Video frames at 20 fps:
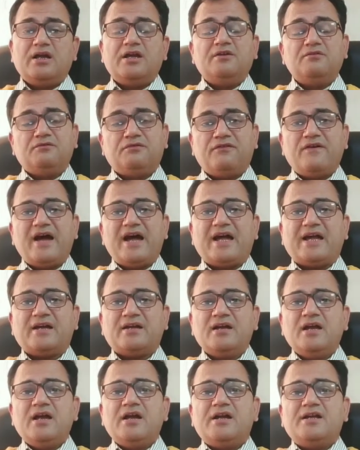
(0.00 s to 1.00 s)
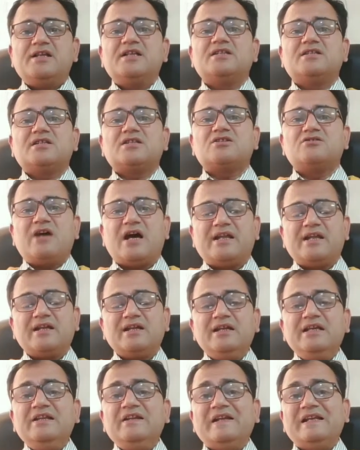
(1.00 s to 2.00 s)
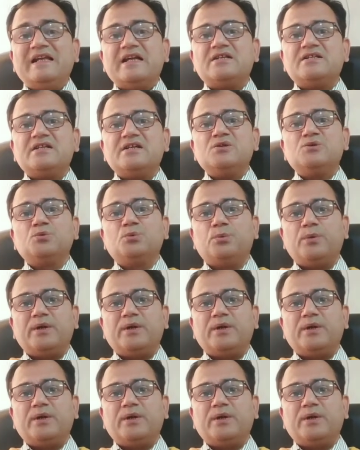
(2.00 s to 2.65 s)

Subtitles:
In fact, it is just directly related